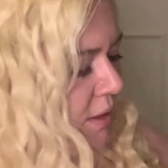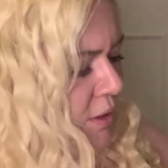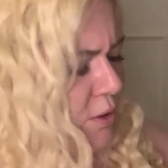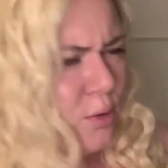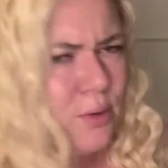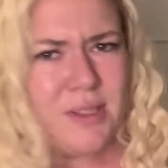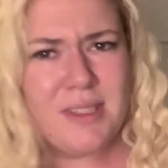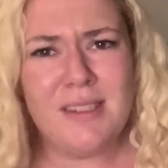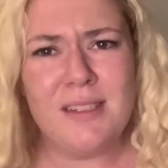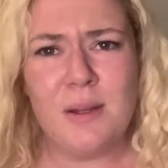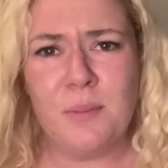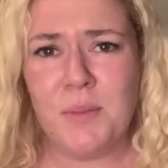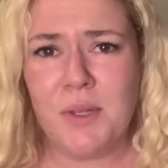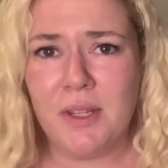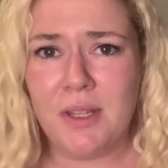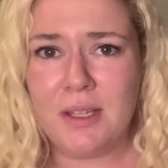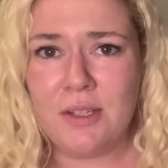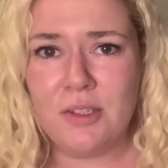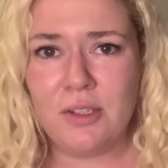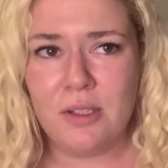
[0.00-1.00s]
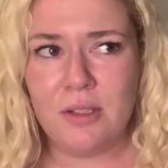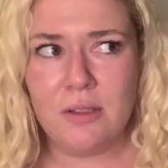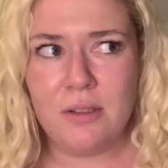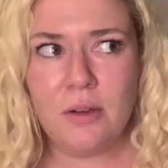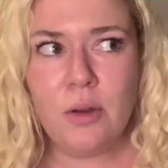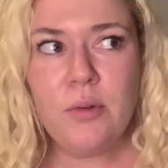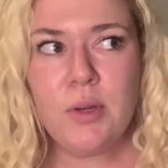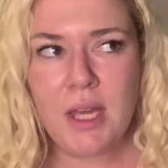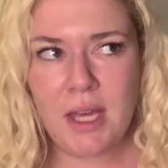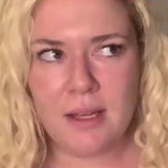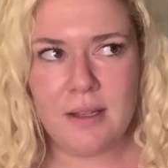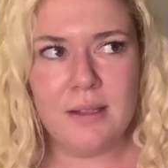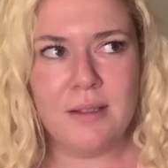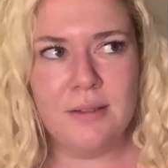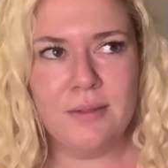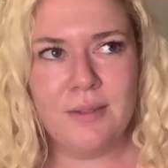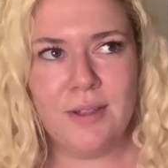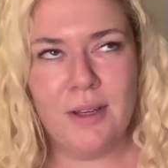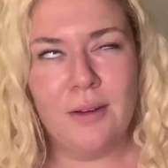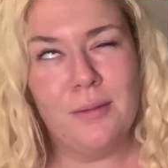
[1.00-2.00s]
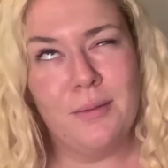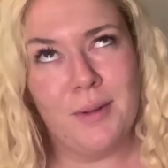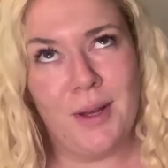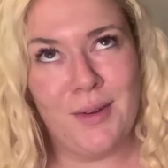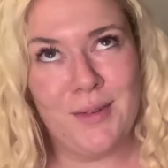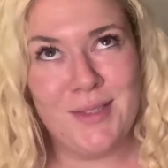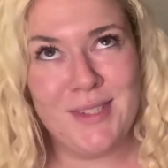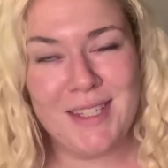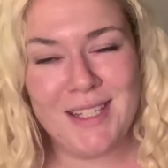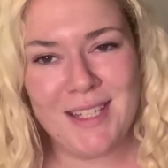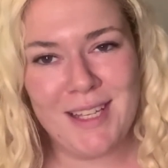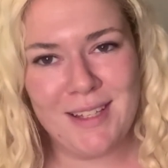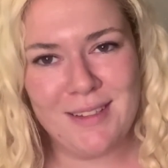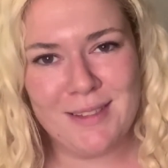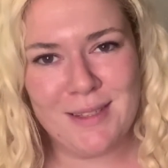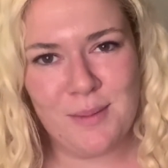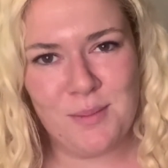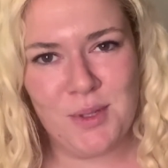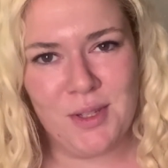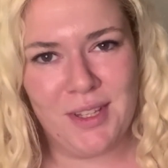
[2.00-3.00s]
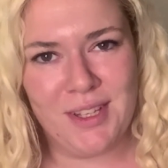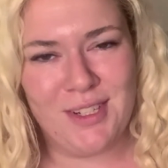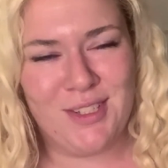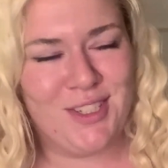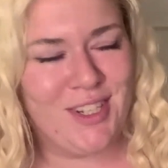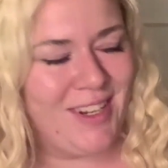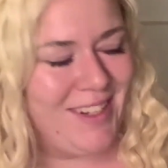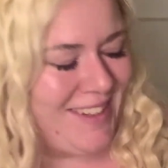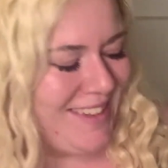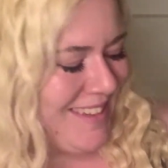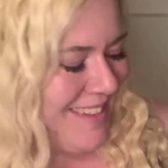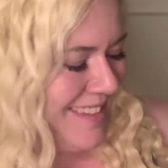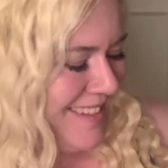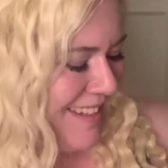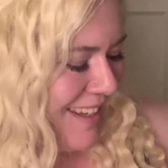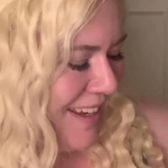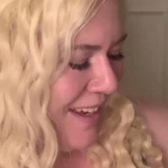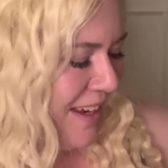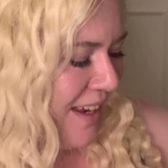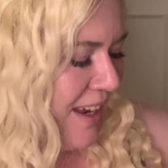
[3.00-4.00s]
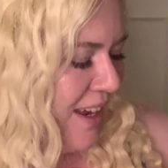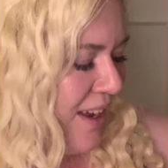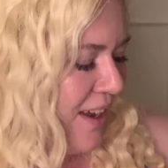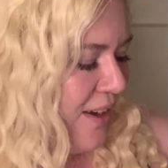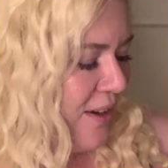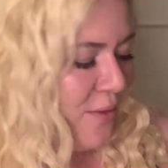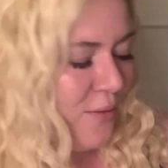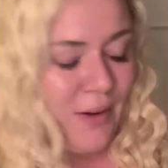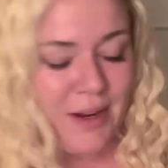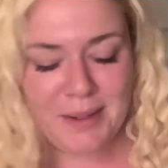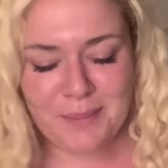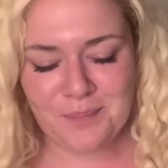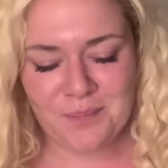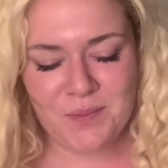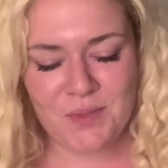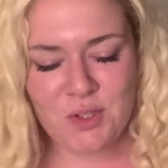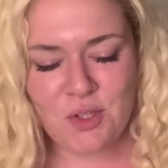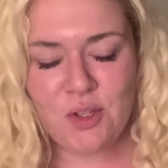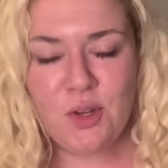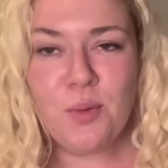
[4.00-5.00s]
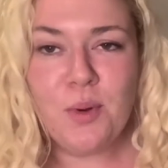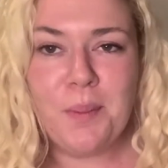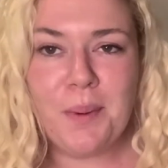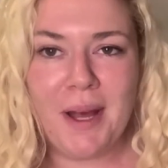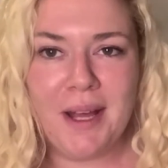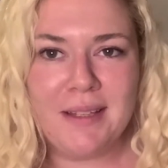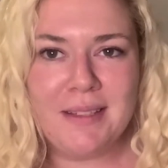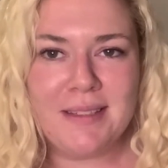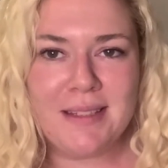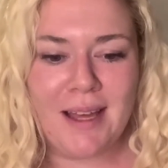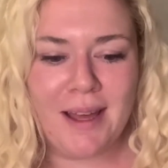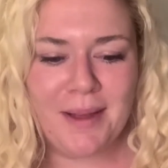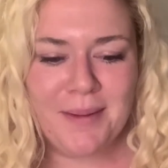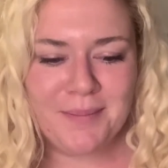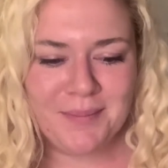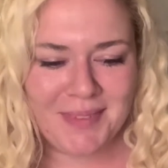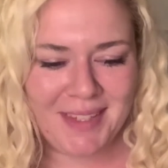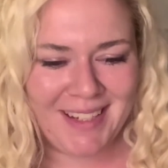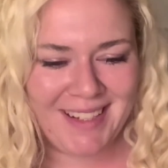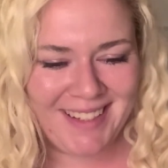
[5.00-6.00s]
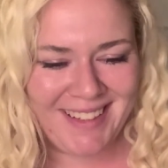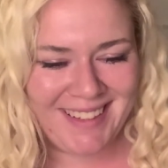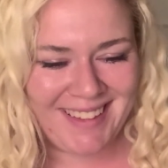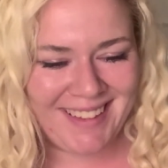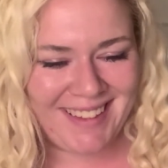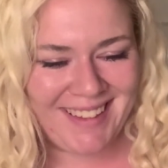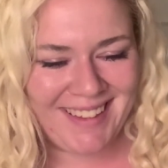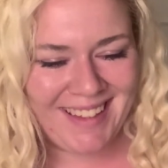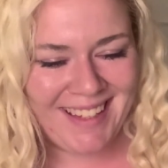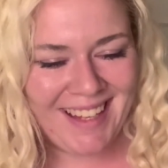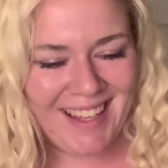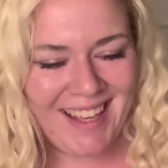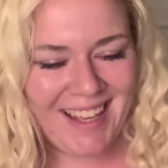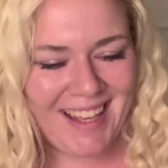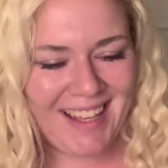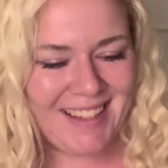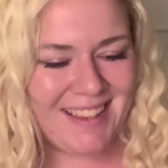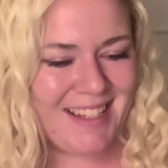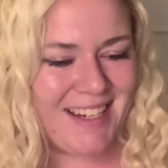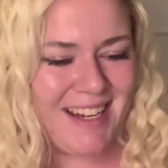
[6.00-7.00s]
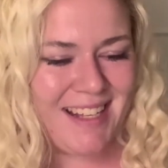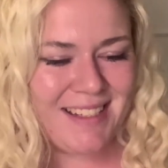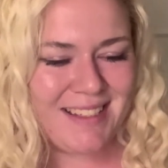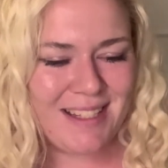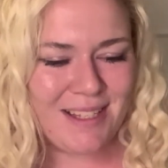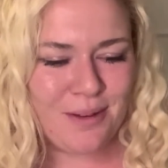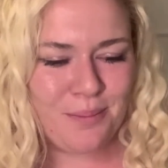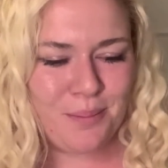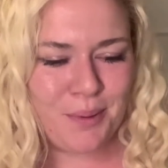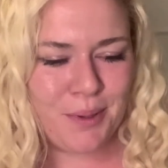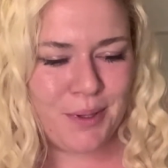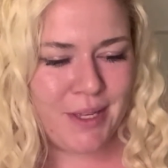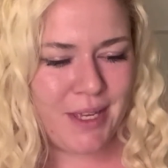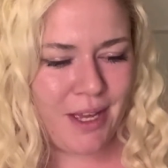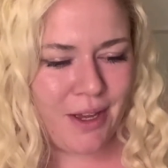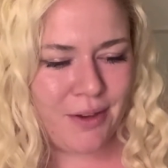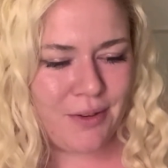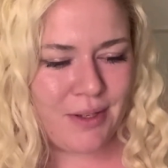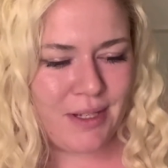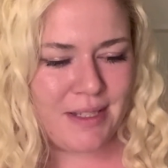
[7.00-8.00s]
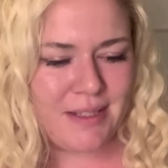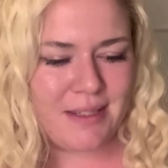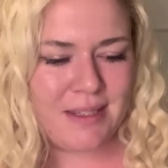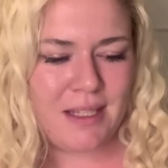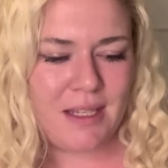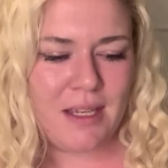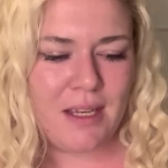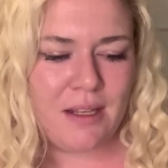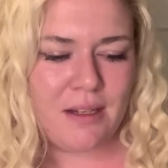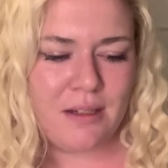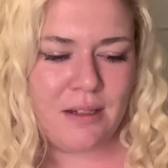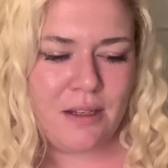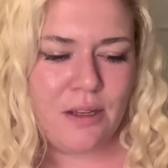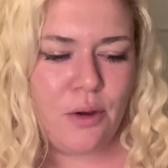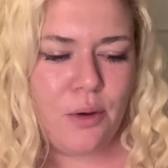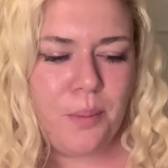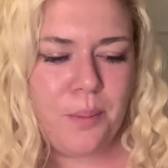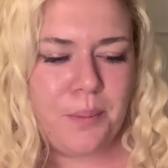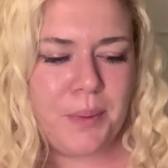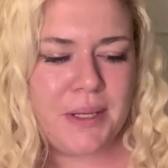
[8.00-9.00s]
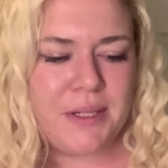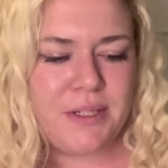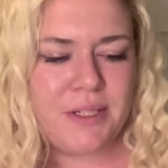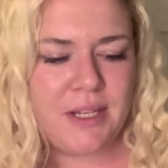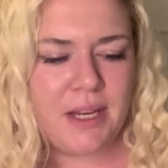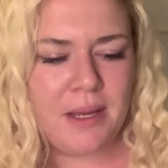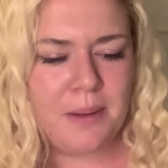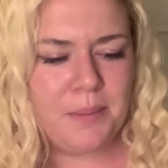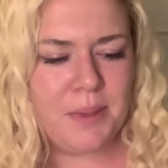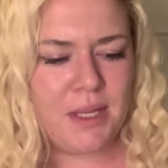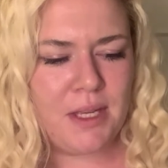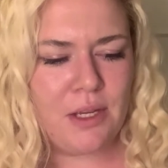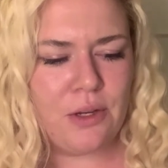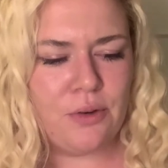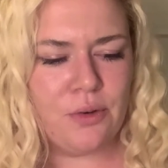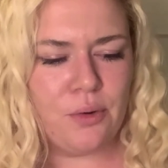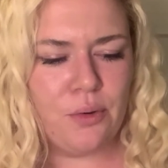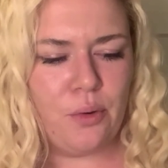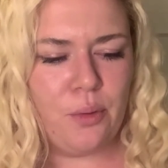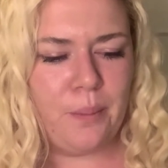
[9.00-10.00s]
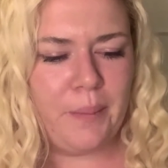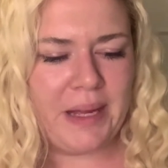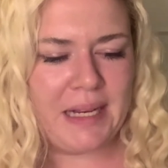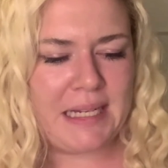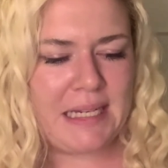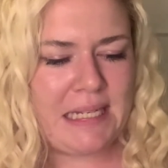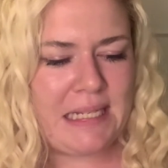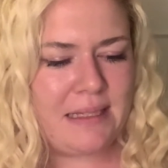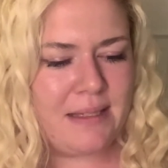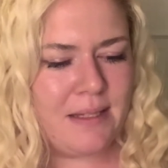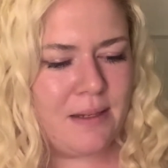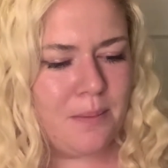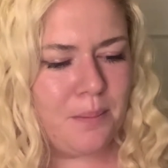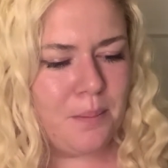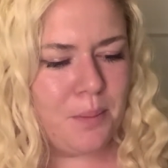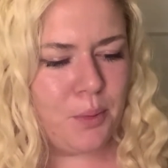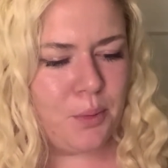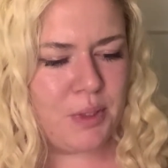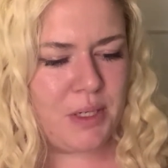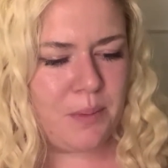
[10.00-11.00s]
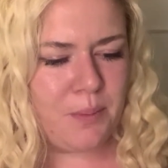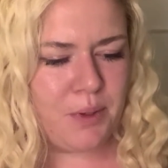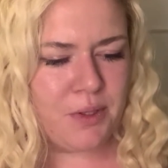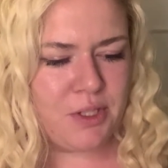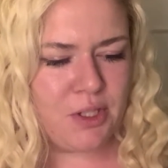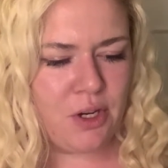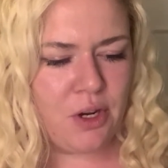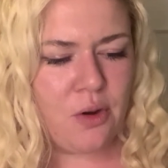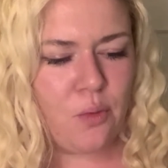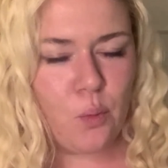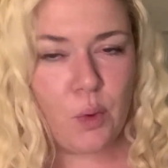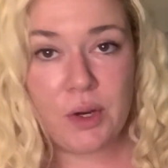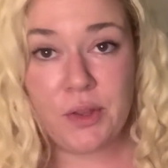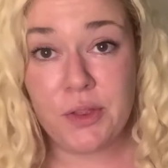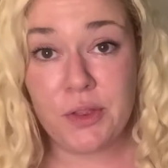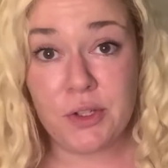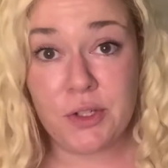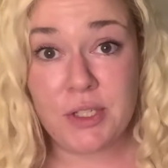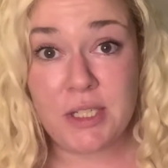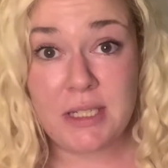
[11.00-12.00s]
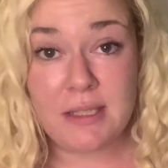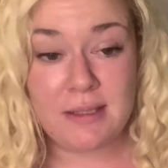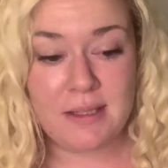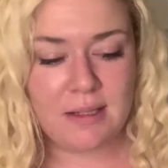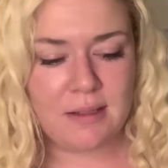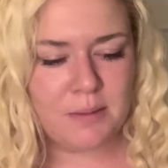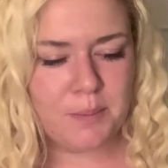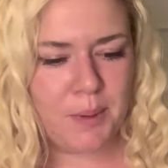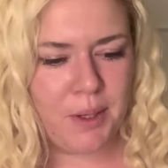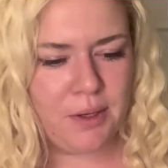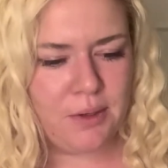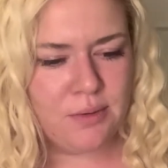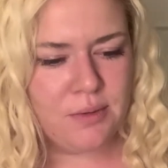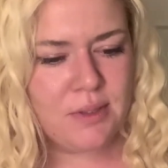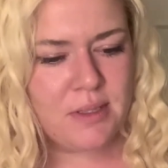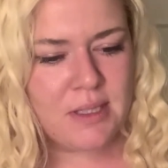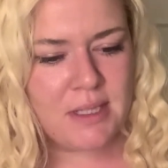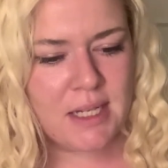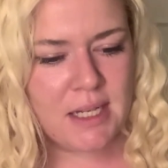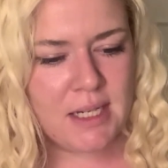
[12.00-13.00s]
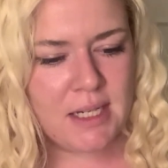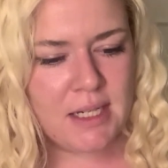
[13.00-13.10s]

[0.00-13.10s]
not stimulation. No, yeah. Oh, I was thinking simulations. Right, so now we're past that. The next thing I'm pulling out is the Neom Bedtime Hero Magnesium Body Butter, worth £36.